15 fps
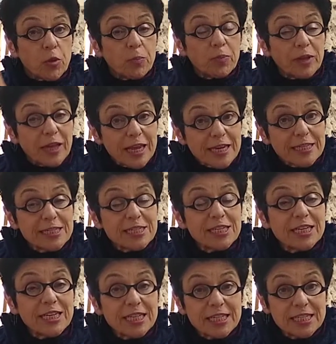The place
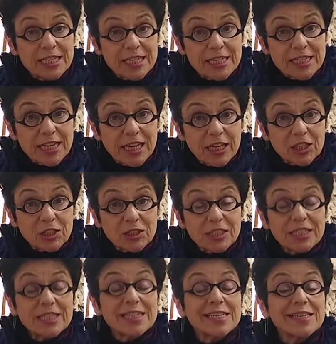to get detailed
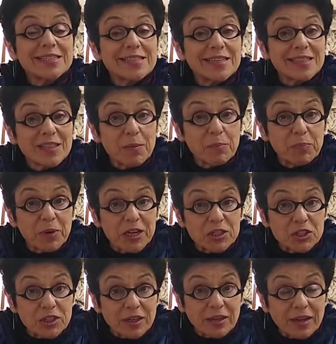is in the
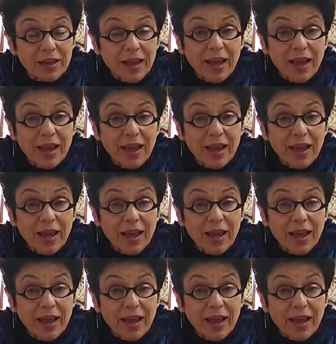budget.